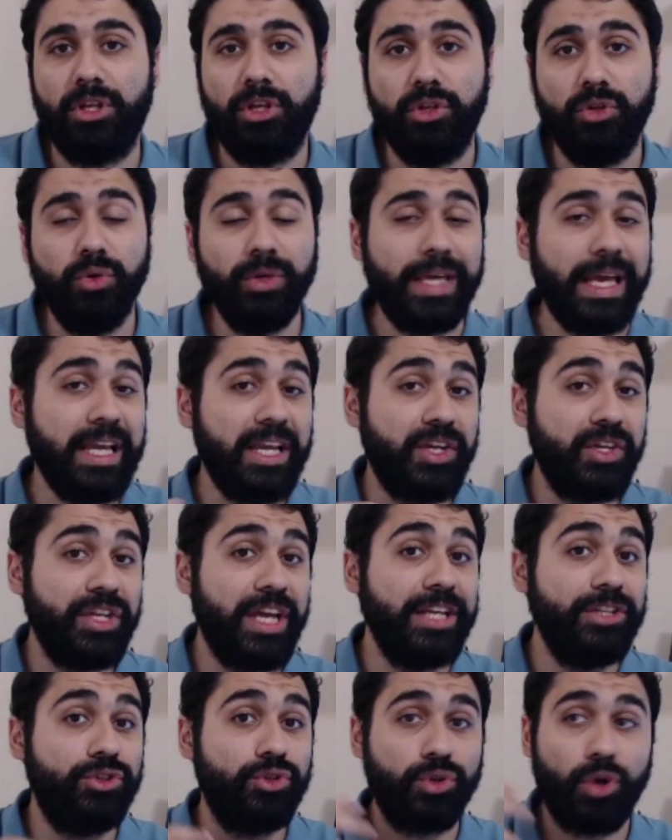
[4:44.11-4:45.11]
You can
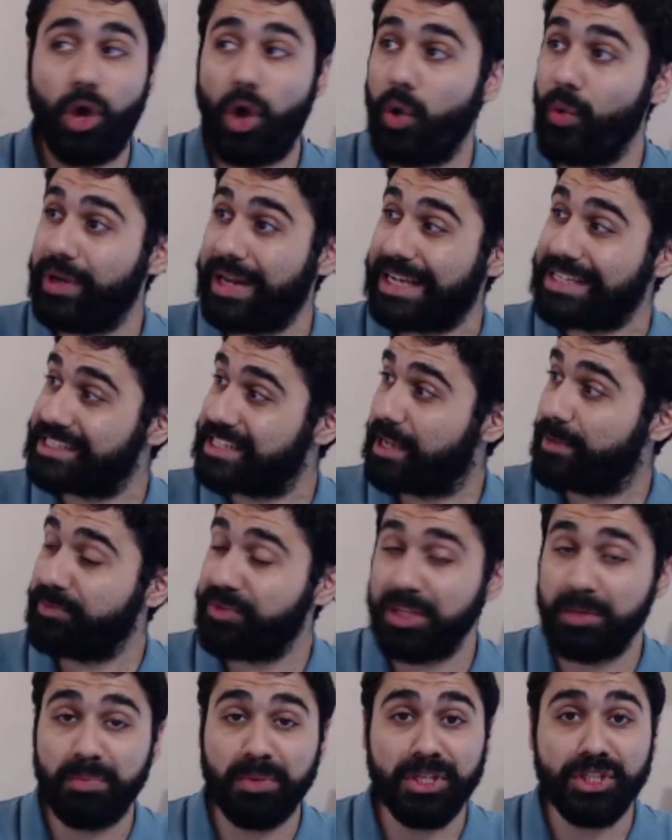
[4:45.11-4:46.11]
create your own
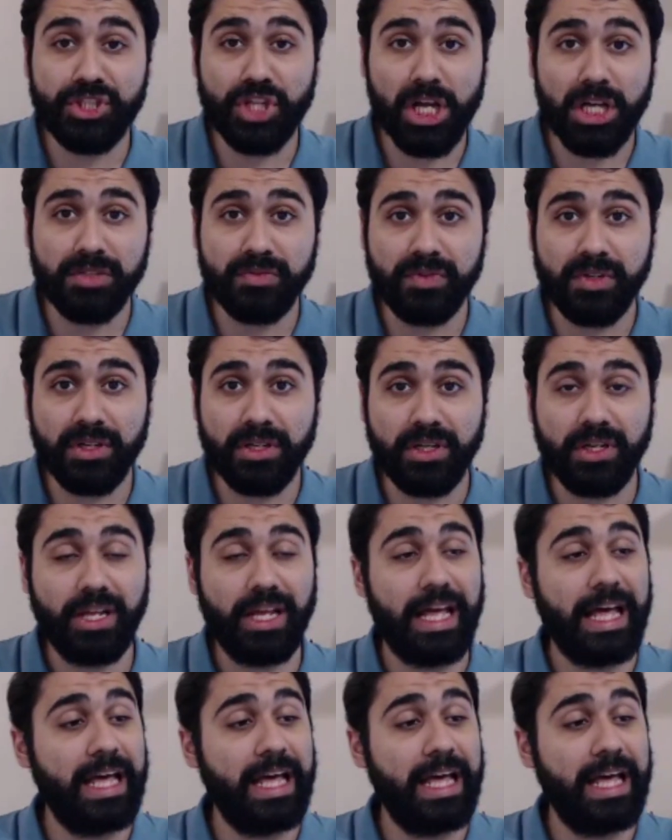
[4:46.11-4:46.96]
SMTP server